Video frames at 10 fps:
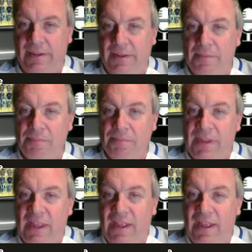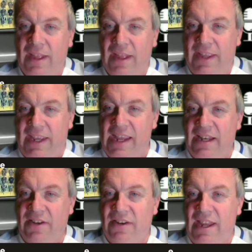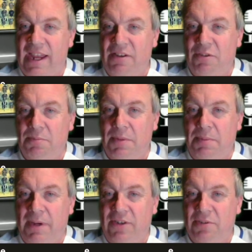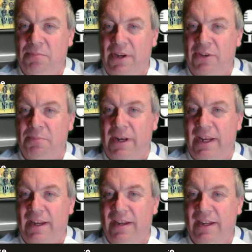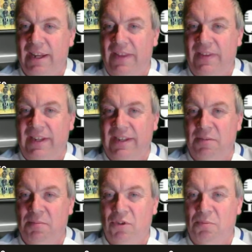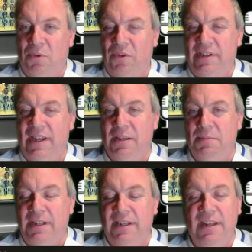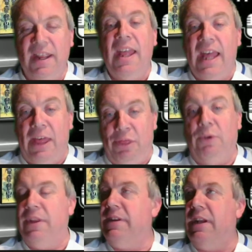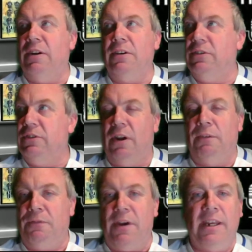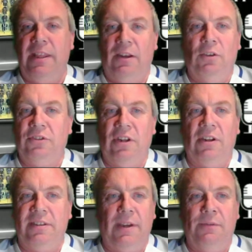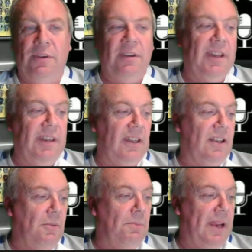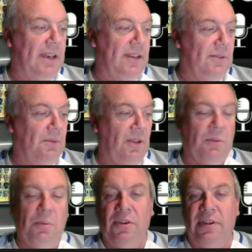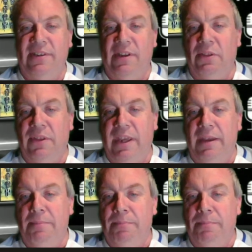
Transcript: I think England are higher up the pitch and press better, and they did much more attacking minded. I thought they did on Friday. They looked a lot different, didn't they, compared to what they were under Southgate.